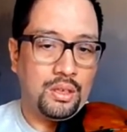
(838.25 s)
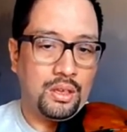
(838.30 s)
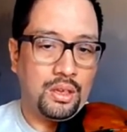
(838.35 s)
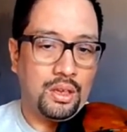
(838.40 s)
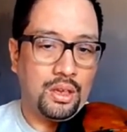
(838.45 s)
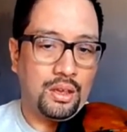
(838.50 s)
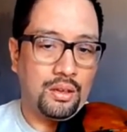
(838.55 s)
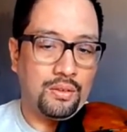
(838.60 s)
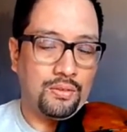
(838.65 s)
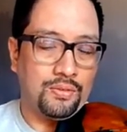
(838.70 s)

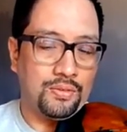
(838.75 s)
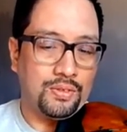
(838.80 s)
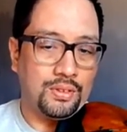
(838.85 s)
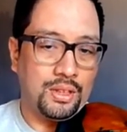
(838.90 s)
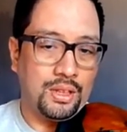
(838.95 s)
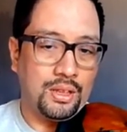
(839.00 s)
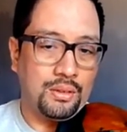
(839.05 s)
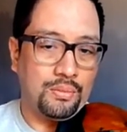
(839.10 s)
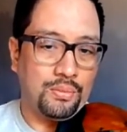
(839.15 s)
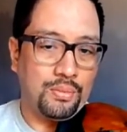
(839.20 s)
half
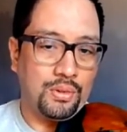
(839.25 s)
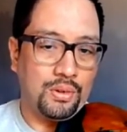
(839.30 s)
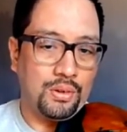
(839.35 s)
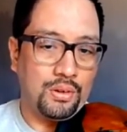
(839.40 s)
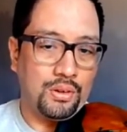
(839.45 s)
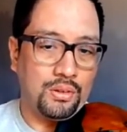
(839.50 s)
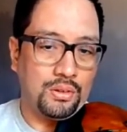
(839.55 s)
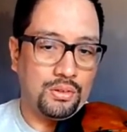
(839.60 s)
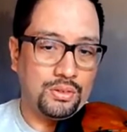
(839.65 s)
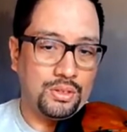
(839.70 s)
step or
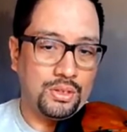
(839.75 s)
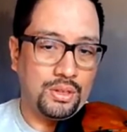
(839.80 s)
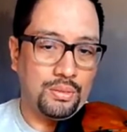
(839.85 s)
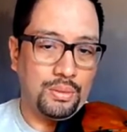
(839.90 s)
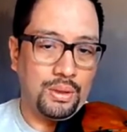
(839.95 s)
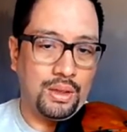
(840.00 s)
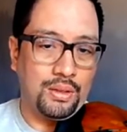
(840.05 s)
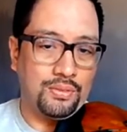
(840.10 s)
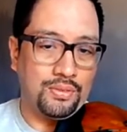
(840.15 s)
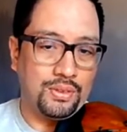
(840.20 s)
whole step,
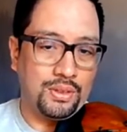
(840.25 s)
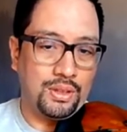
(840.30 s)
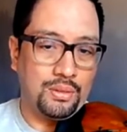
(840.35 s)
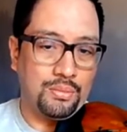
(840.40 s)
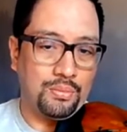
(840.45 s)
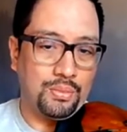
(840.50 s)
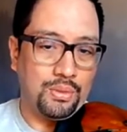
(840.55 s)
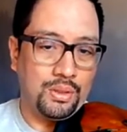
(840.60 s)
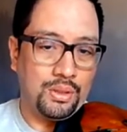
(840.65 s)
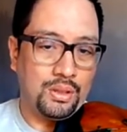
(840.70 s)
half step,